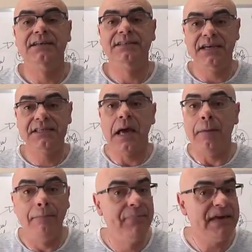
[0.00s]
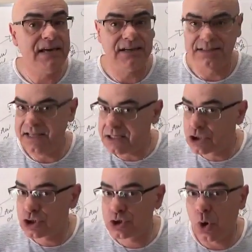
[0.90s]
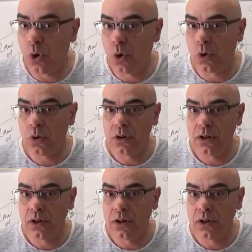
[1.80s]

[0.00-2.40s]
This being, this soul,